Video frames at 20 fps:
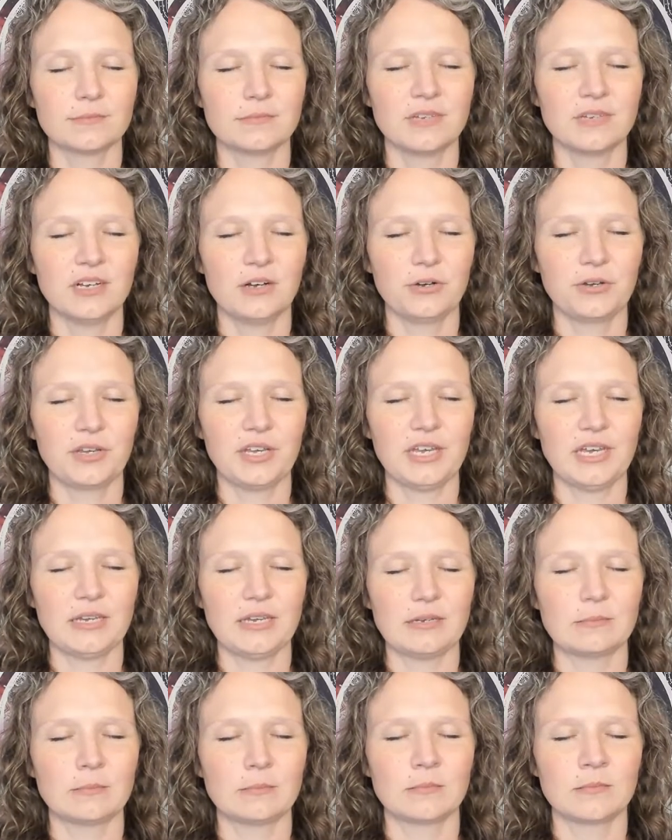okay.
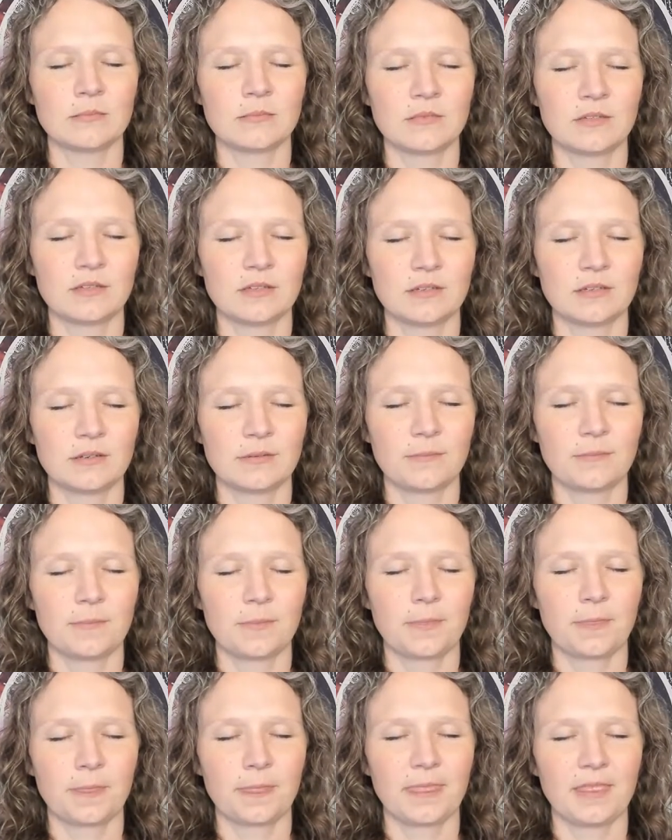
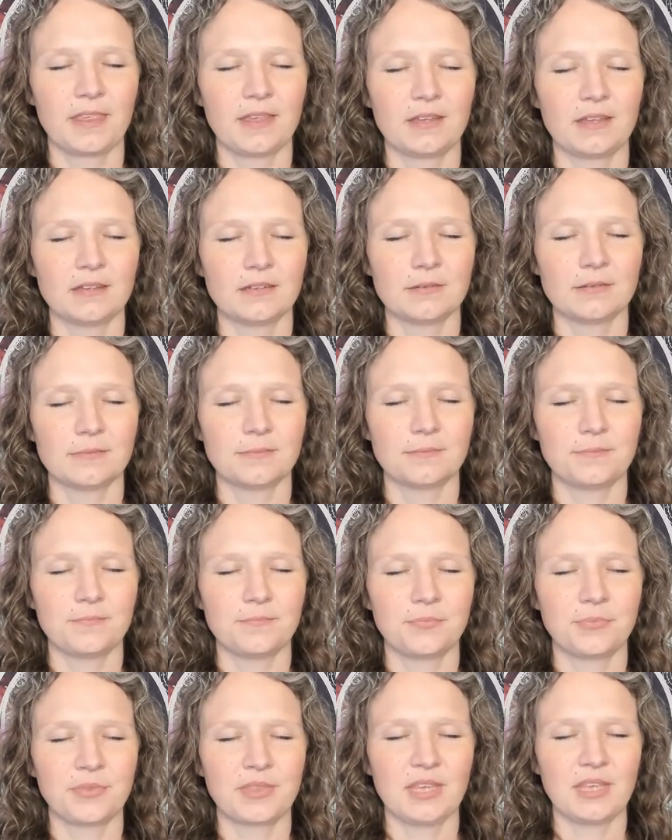Yeah.
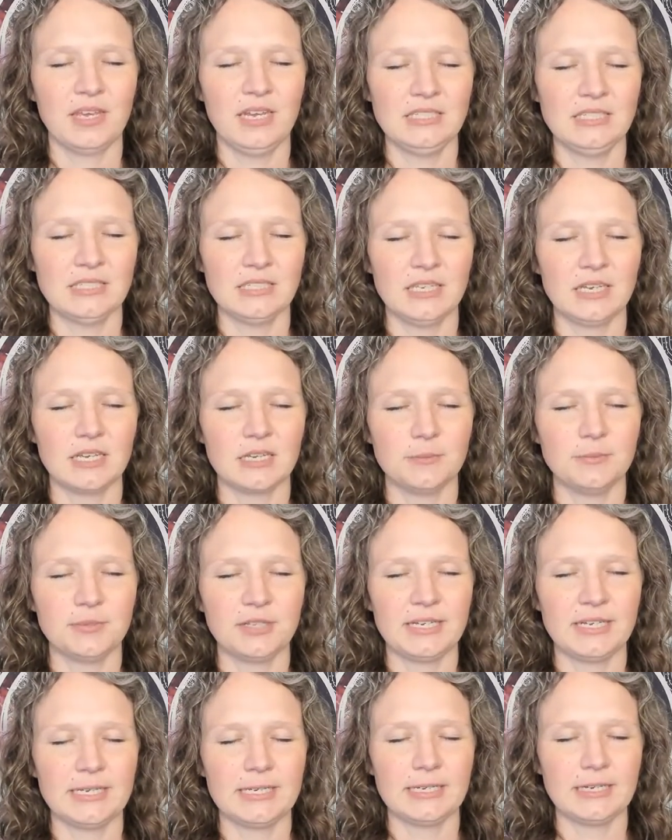It's like a
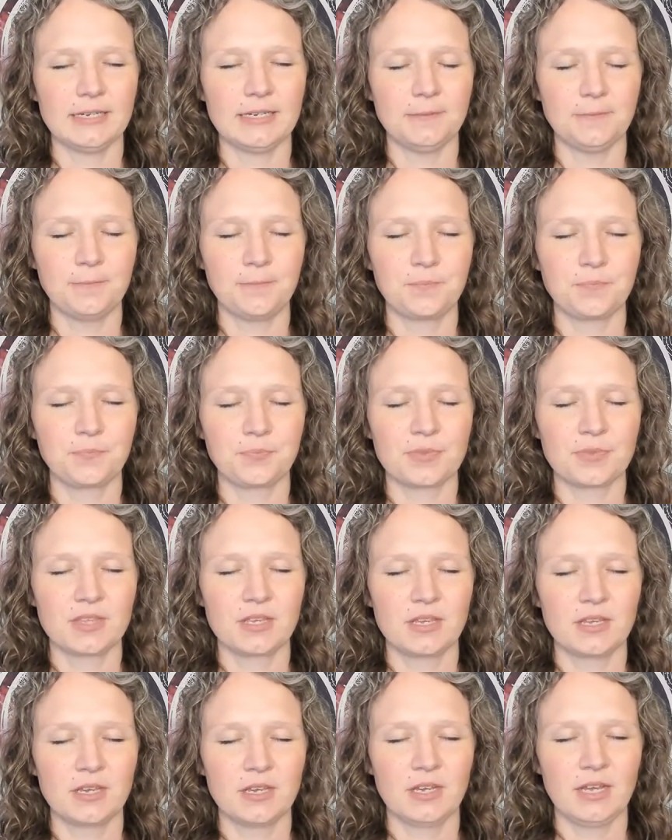blanket
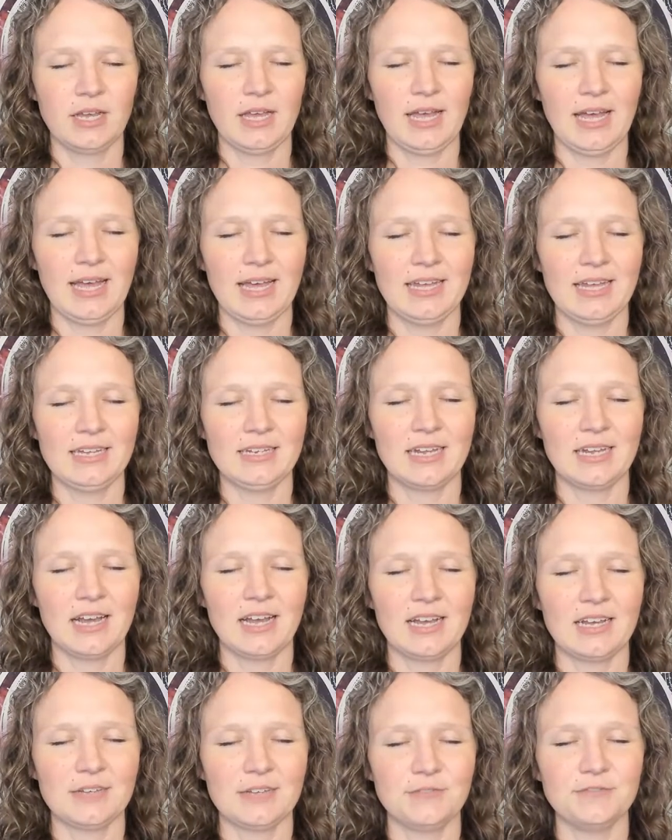and
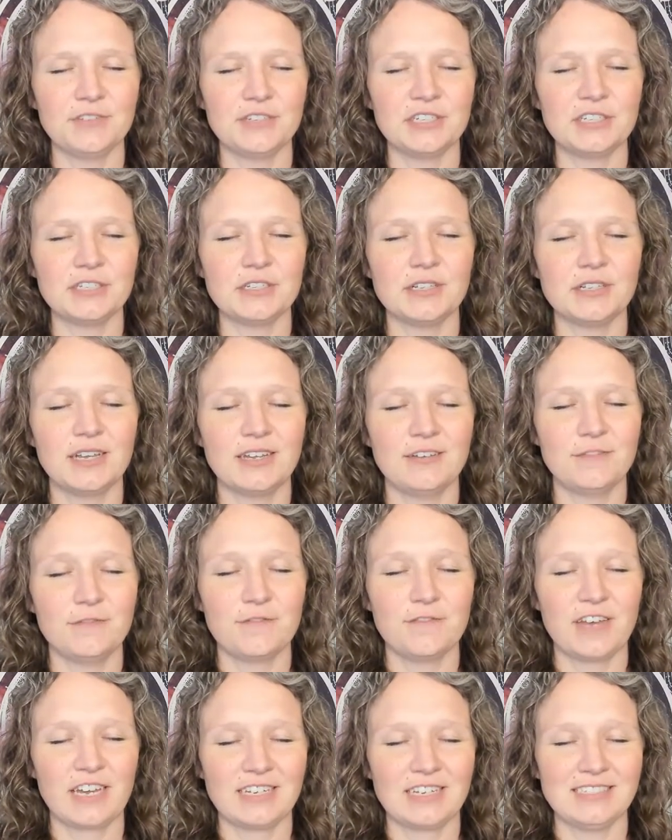I feel
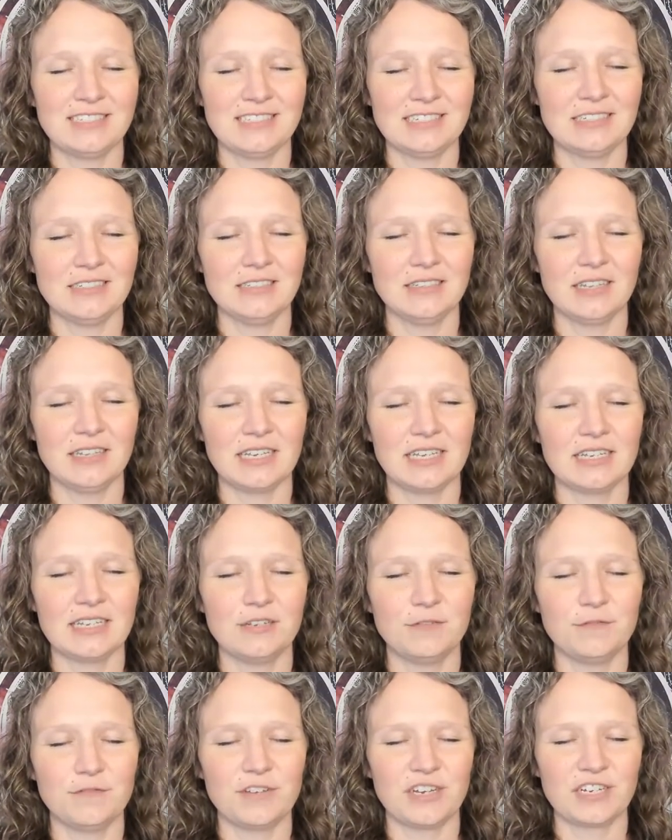infected, like an
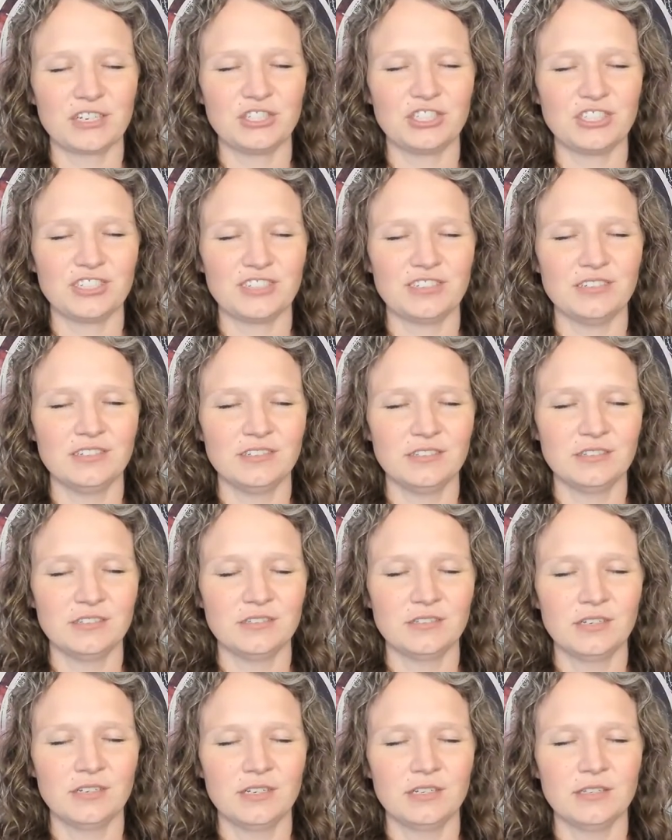infection.
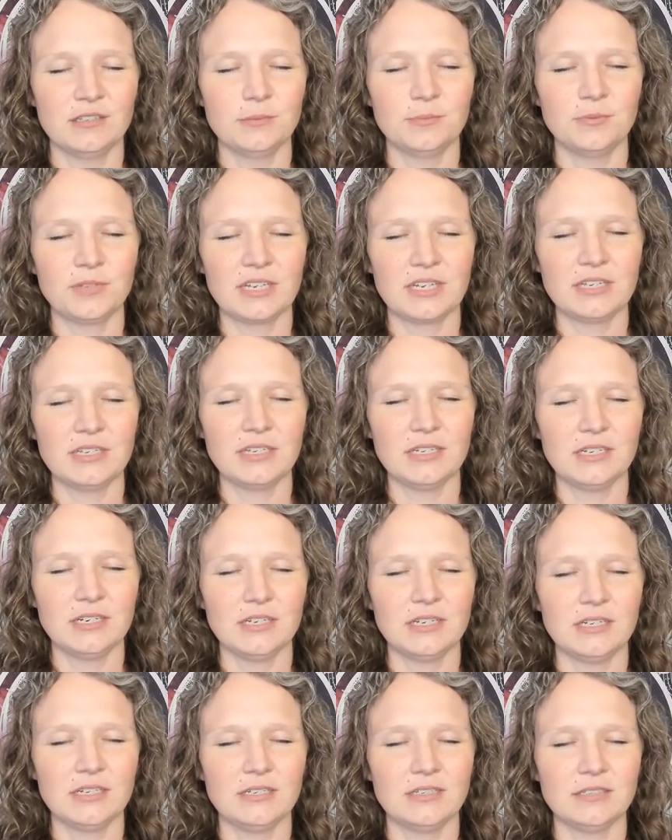The blanket
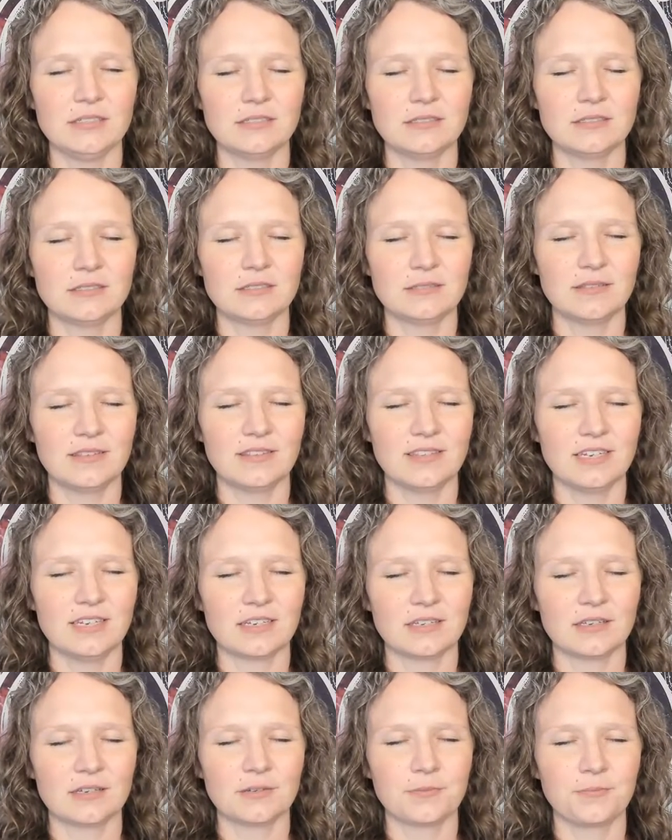is
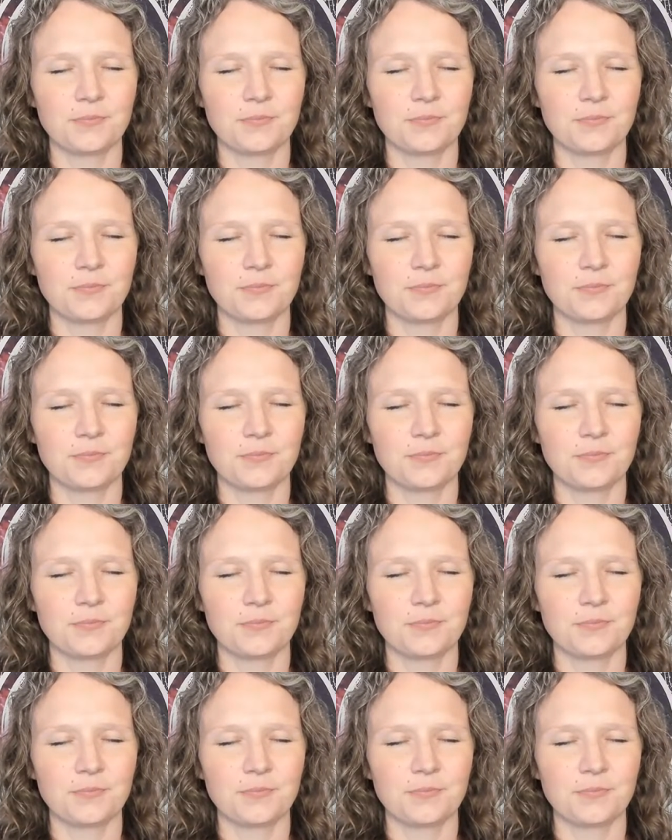thick